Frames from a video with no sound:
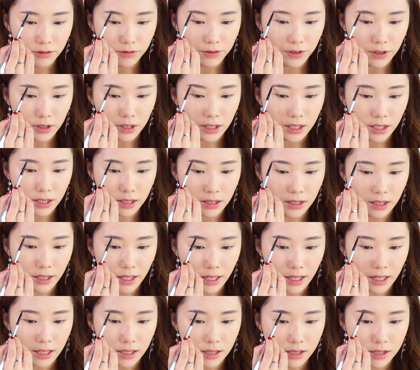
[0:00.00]
filling in the
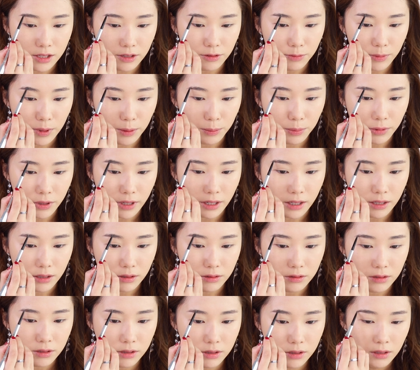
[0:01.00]
ends of my
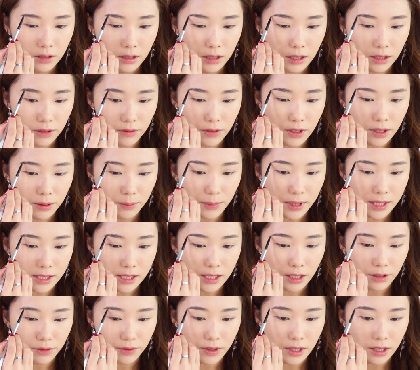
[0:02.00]
brows, giving
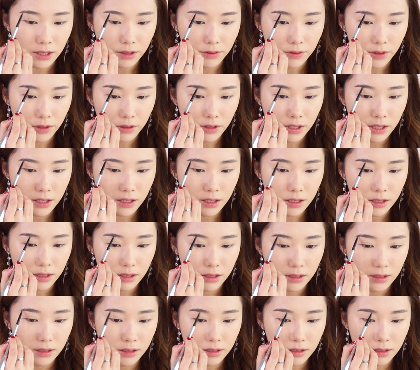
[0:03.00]
myself a
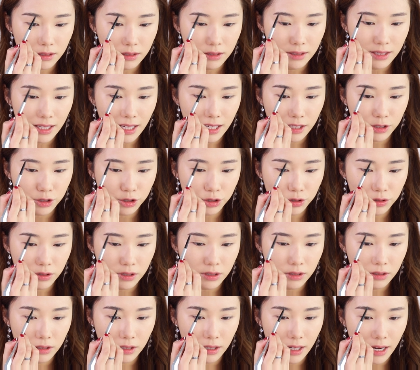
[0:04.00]
very
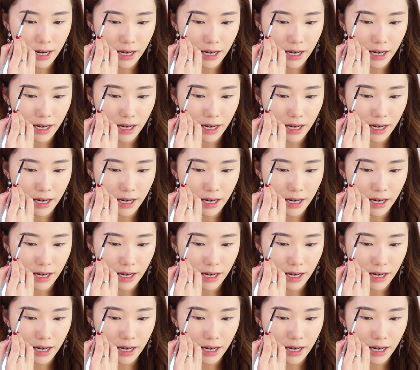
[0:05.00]
natural